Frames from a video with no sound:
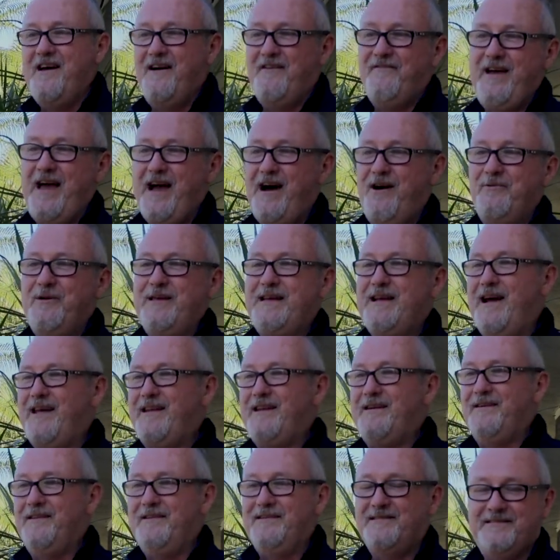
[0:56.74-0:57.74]
of how we kind
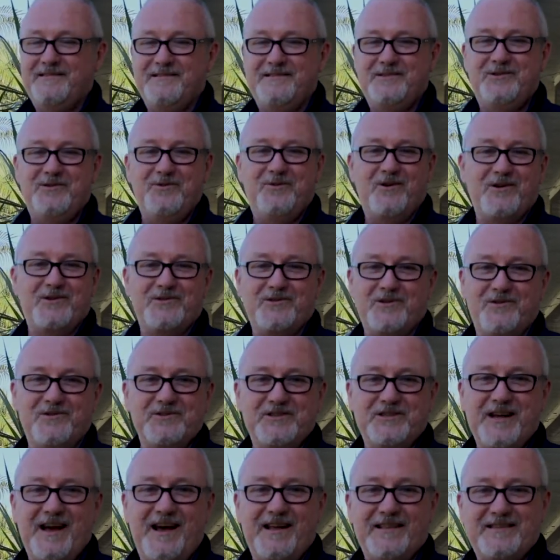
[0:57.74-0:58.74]
of do our drone
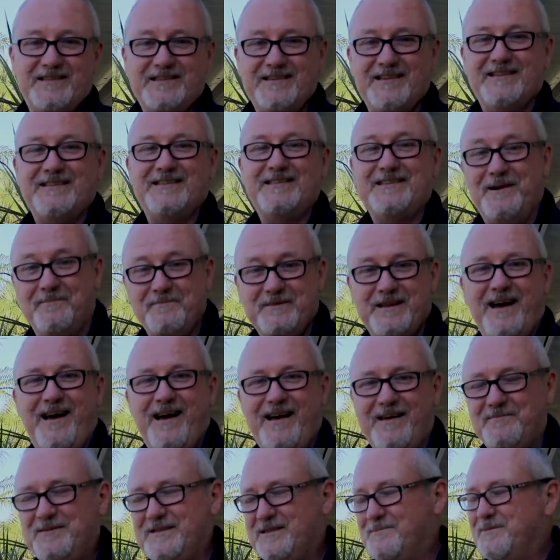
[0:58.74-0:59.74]
shots
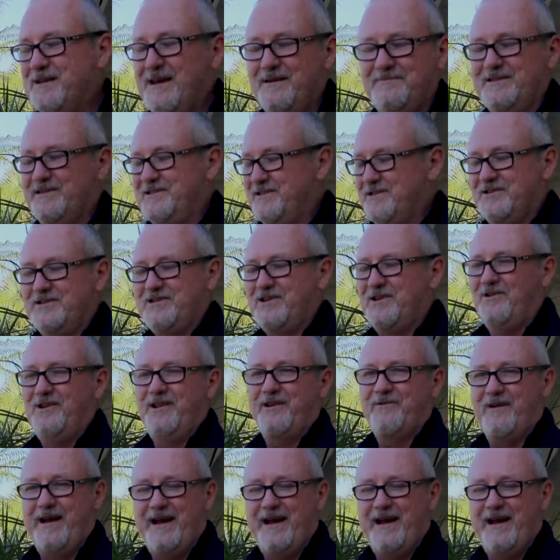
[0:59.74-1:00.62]
sometimes. Sometimes it's just totally